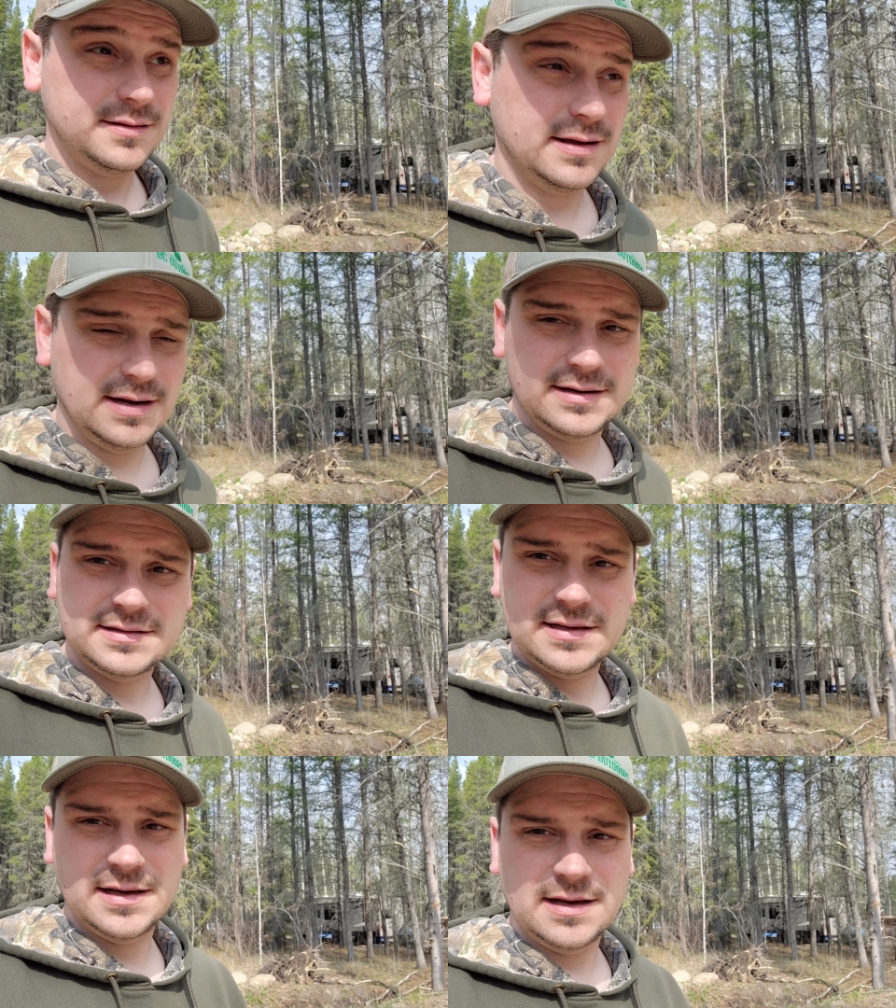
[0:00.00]

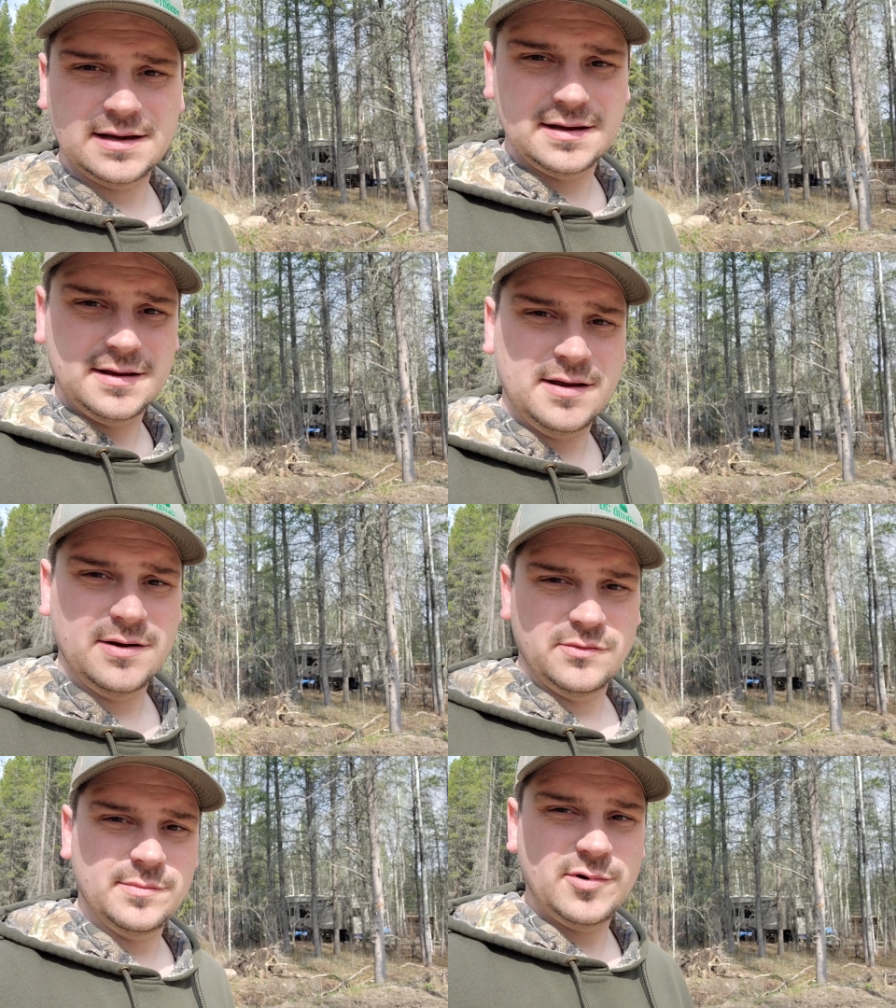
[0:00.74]
that
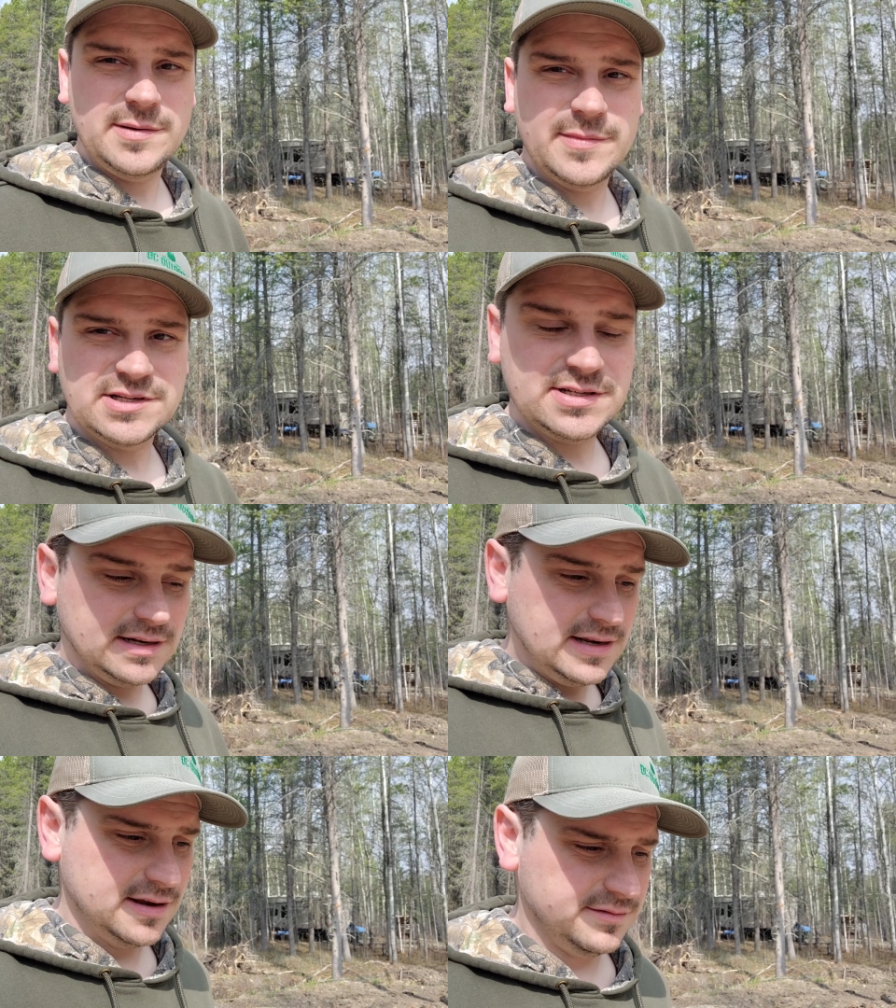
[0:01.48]
we're pretty much
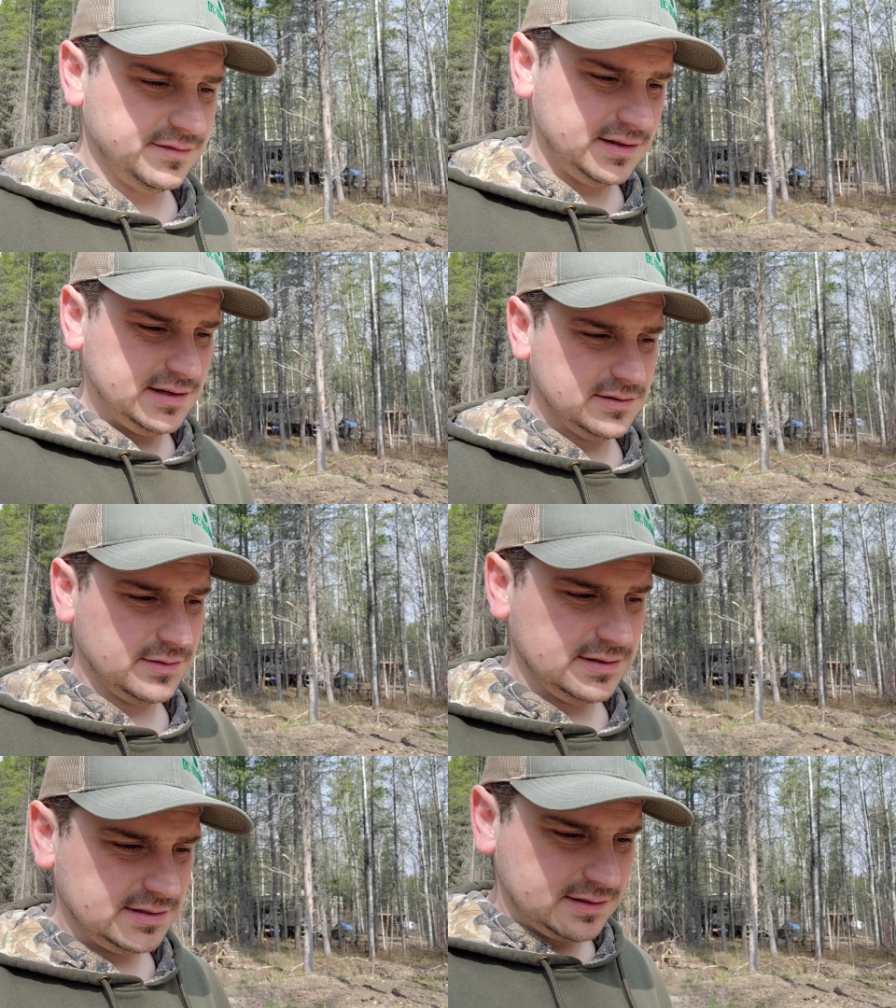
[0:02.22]
done here for this
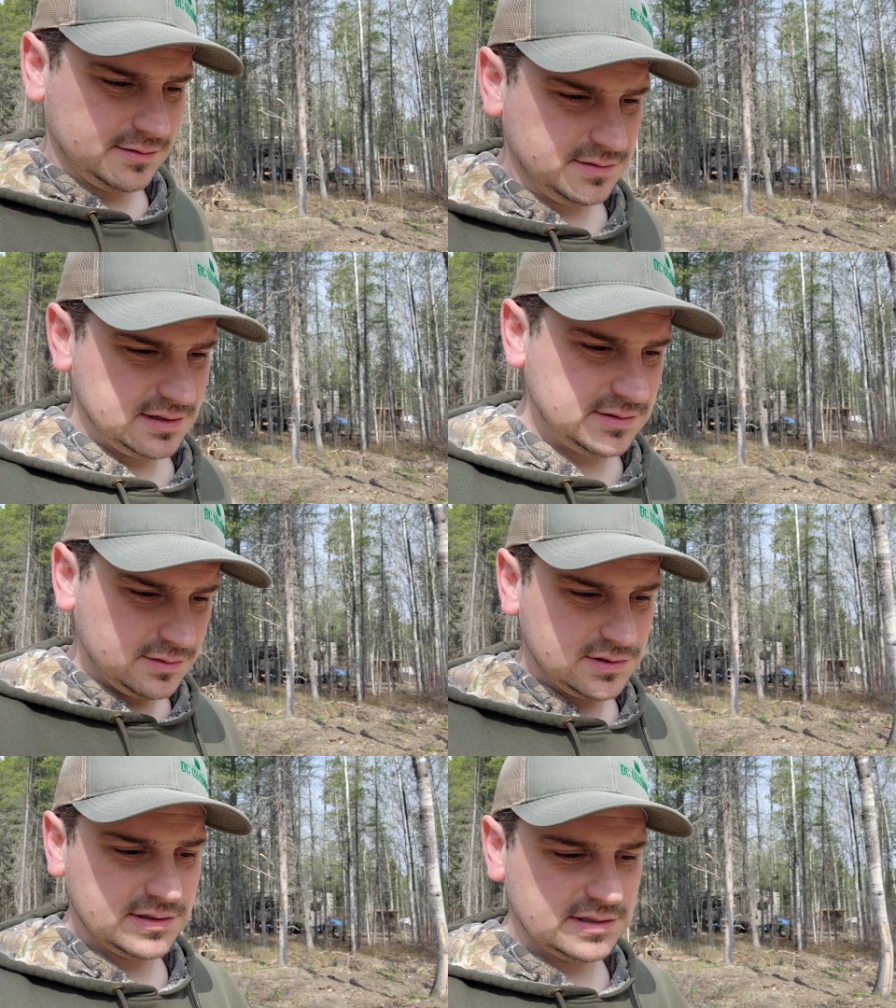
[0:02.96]
one. So this
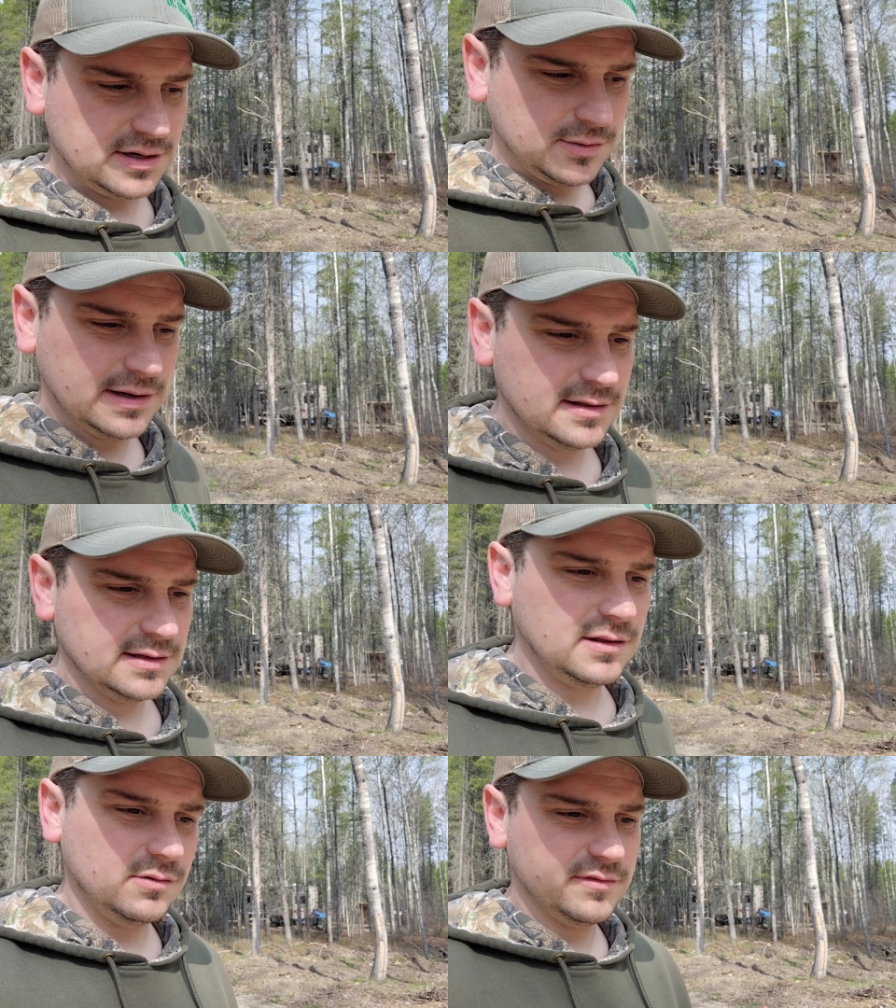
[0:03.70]
was just a quick
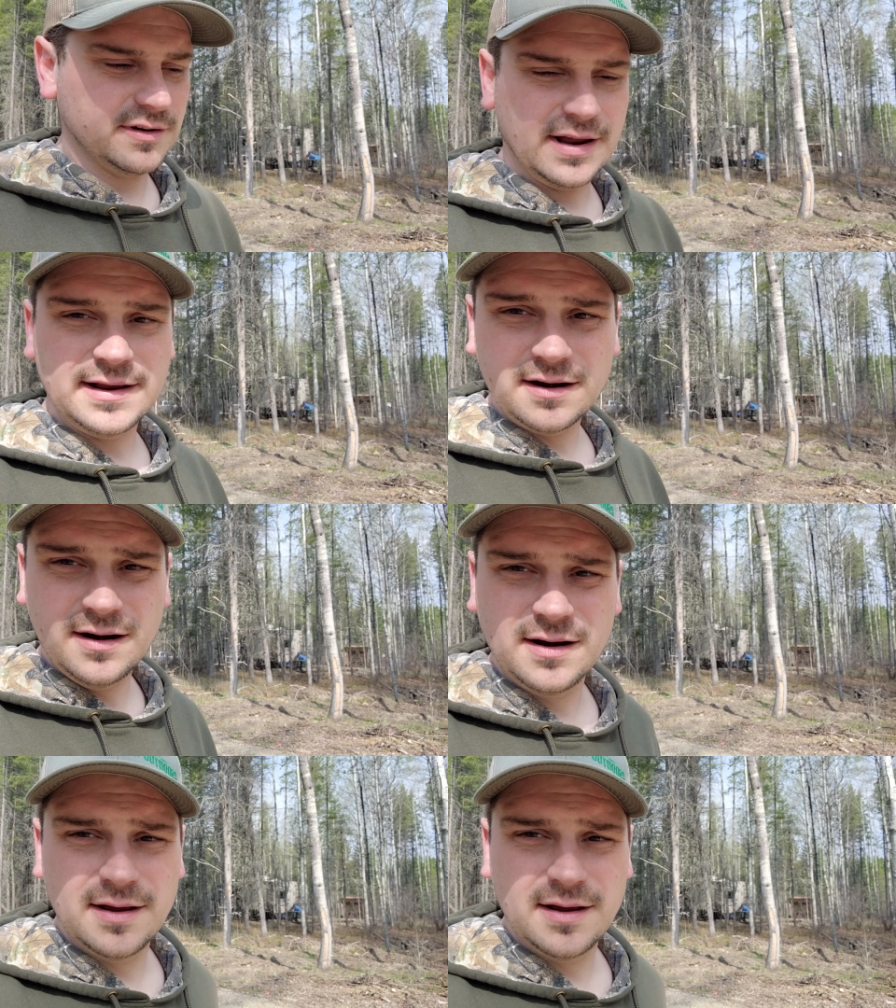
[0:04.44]
little overnighter.